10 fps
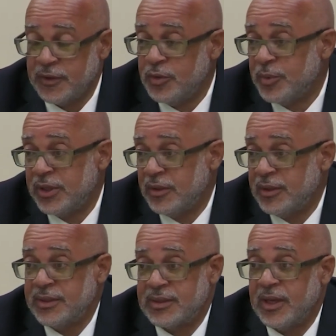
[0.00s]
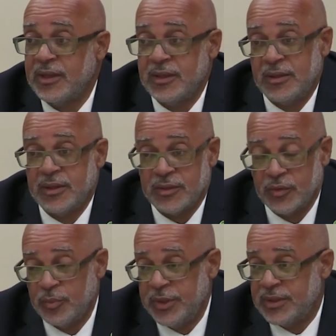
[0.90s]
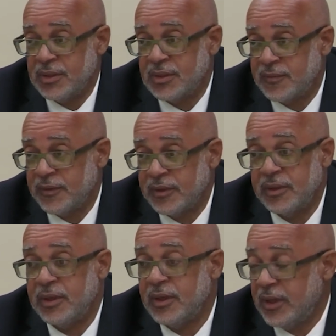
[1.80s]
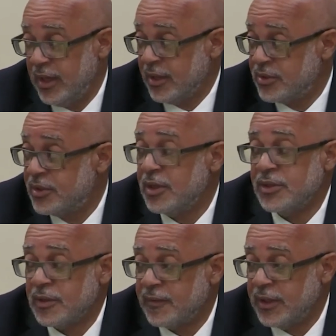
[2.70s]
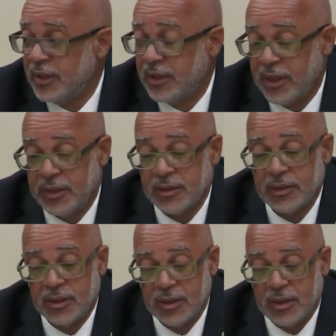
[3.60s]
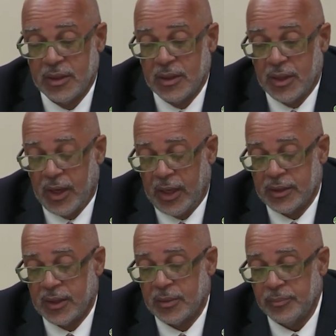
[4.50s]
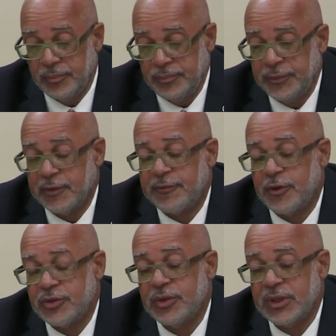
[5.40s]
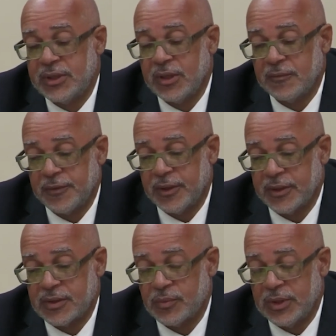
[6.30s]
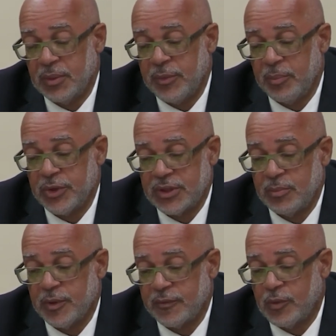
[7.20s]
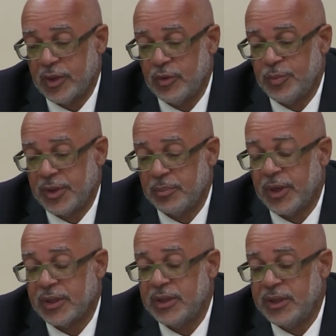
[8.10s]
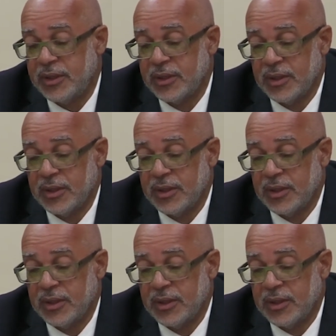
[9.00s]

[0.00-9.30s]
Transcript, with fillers: for human understanding, there's no basis for exchange of any kind. And the fortunate thing for us with the membership of Guadeloupe and Martinique